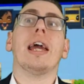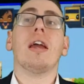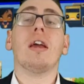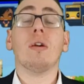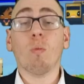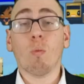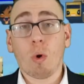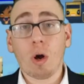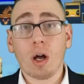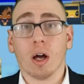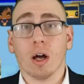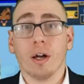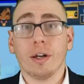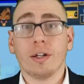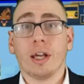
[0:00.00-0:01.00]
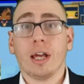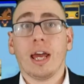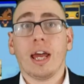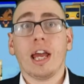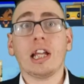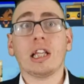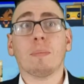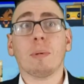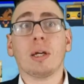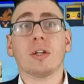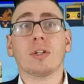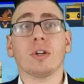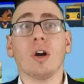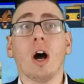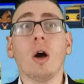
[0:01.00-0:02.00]
in a word, it's
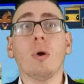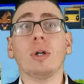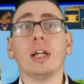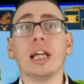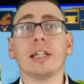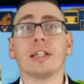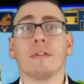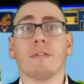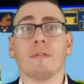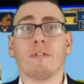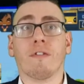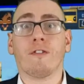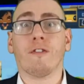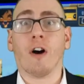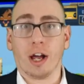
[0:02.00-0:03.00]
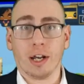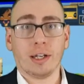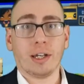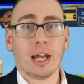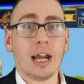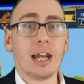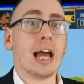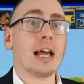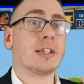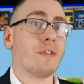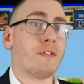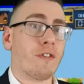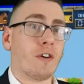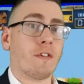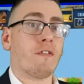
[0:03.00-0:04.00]
because not only is it fun, and it has
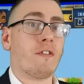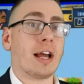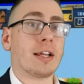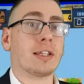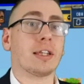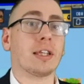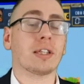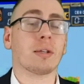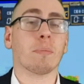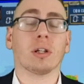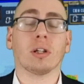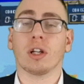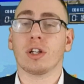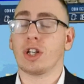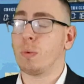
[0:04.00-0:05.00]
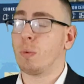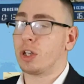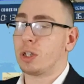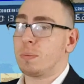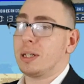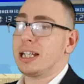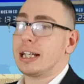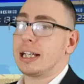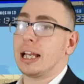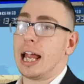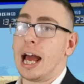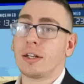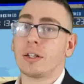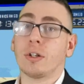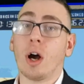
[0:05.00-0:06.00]
the fun factor that something like She Wants to Be Dead
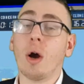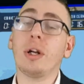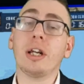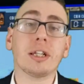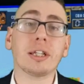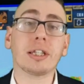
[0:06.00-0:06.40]
lacked, not only